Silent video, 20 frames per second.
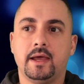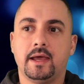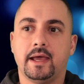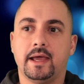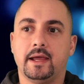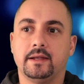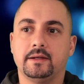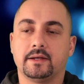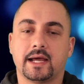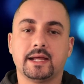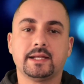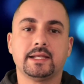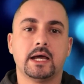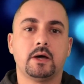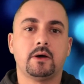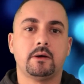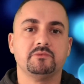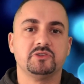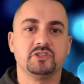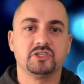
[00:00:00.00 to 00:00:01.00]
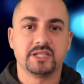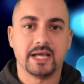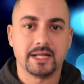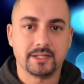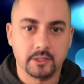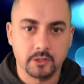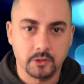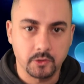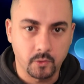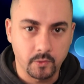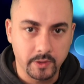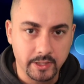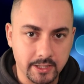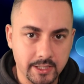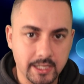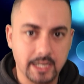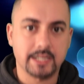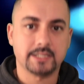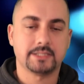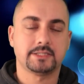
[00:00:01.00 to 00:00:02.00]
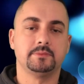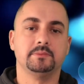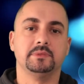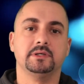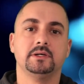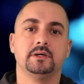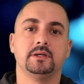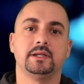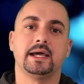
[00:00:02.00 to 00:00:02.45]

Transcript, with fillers: and right now I'm just that annoying customer